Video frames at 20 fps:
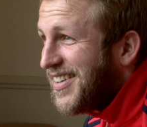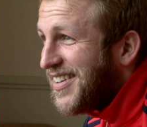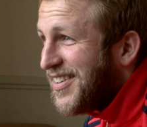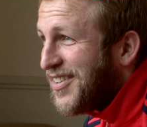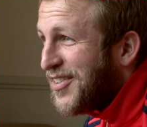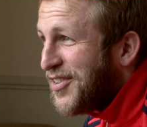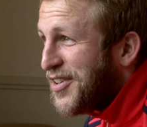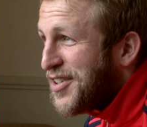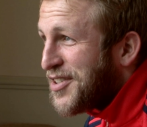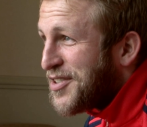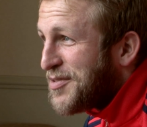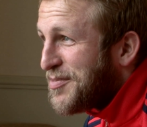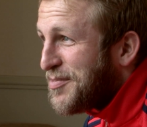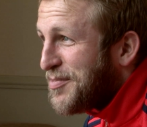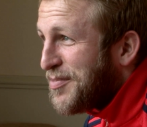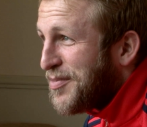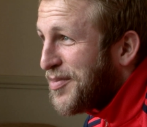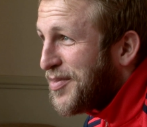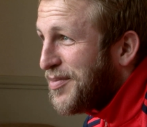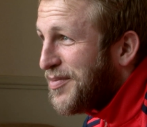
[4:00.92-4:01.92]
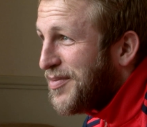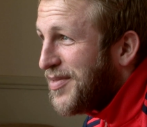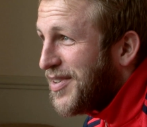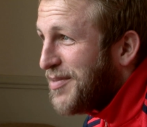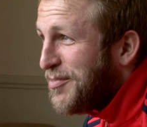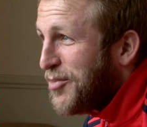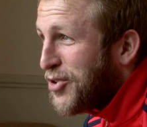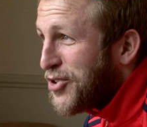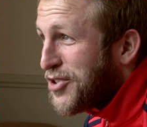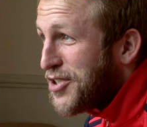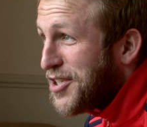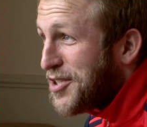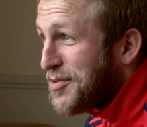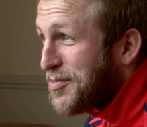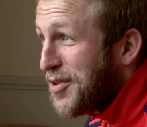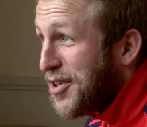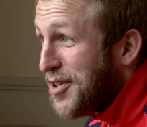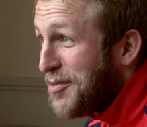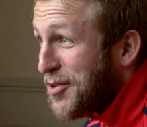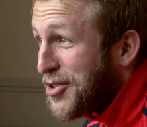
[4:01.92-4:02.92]
you know, mostly it's
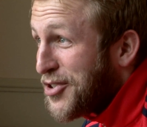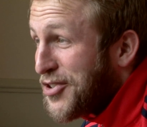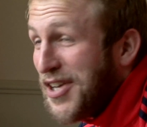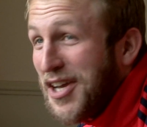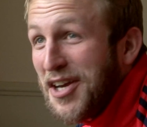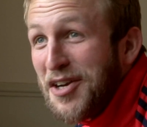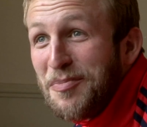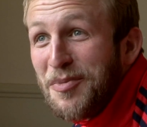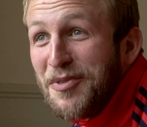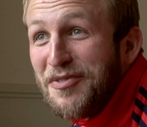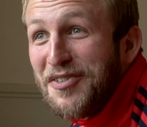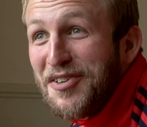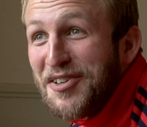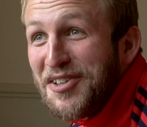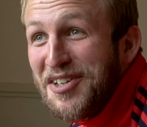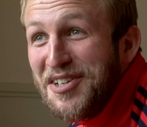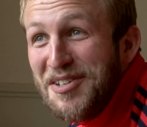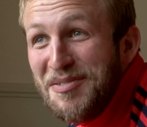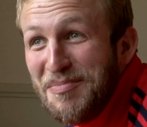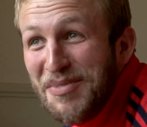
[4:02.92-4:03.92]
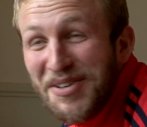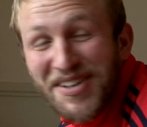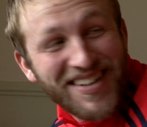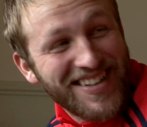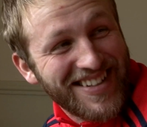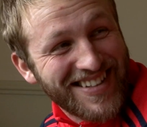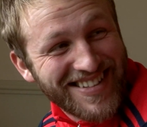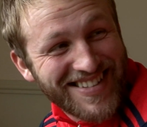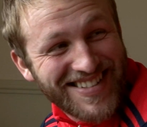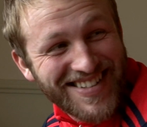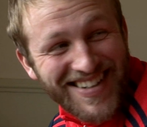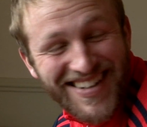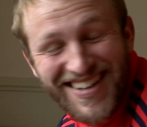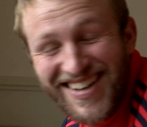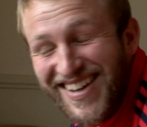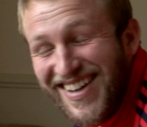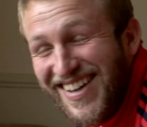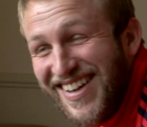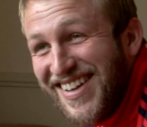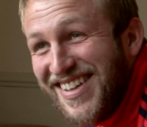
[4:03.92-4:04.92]
pretty much terrible for you, but
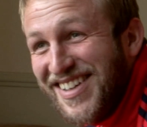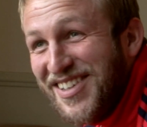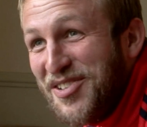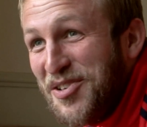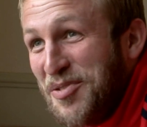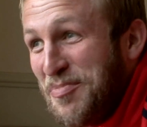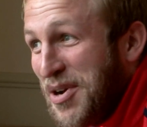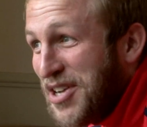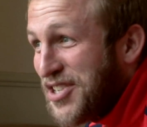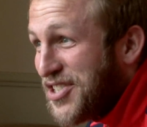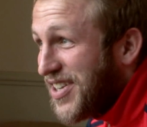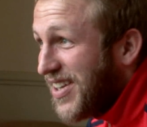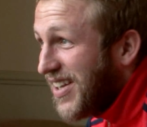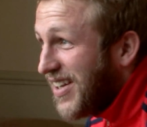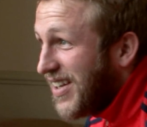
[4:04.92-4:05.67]
you do miss it,